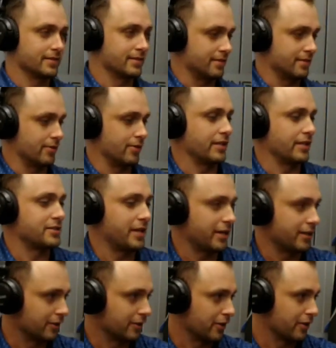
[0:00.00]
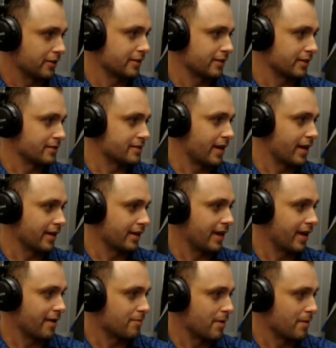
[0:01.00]
Well, let's take a look because I
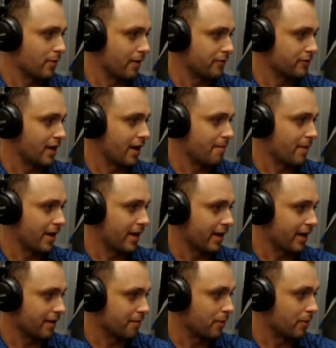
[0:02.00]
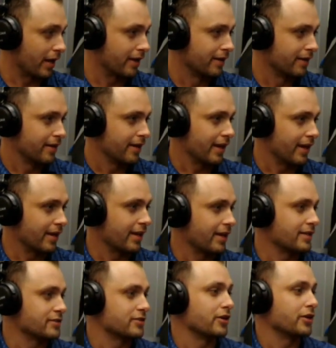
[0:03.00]
can't remember off the top of my head, but. It
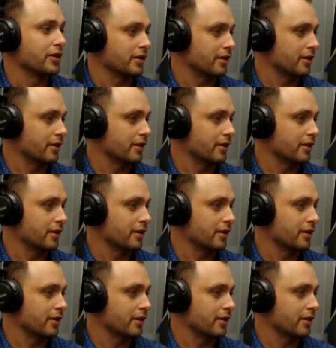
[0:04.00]
is 8